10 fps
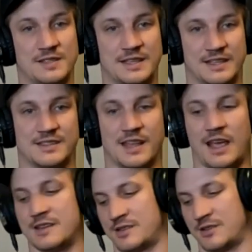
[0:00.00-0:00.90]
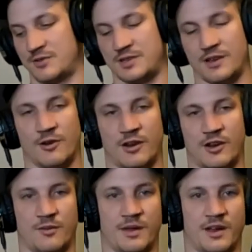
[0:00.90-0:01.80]
in size and you see a greater
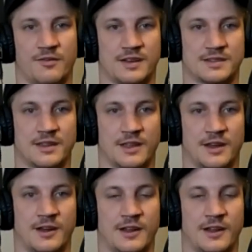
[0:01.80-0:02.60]
amount of vascularity.